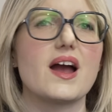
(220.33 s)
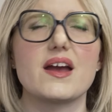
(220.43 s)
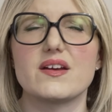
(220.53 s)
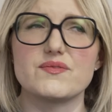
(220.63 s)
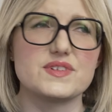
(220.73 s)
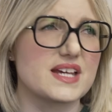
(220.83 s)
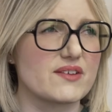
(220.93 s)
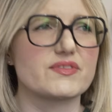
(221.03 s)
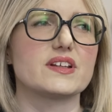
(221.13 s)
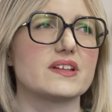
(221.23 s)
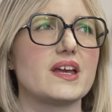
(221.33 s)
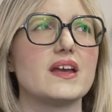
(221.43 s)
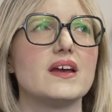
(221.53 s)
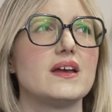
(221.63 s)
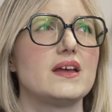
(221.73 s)
I have
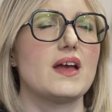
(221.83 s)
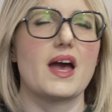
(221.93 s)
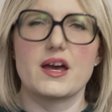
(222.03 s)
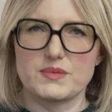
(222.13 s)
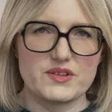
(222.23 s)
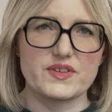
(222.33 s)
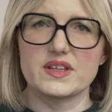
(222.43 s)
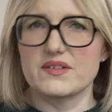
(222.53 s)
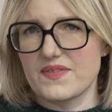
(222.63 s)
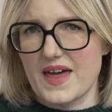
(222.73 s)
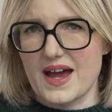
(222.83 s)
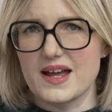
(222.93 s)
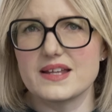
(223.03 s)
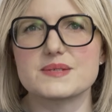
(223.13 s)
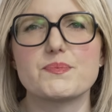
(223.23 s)
definitely had my fill of
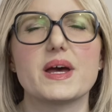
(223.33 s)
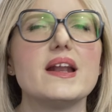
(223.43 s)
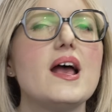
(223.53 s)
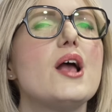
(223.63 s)
that, but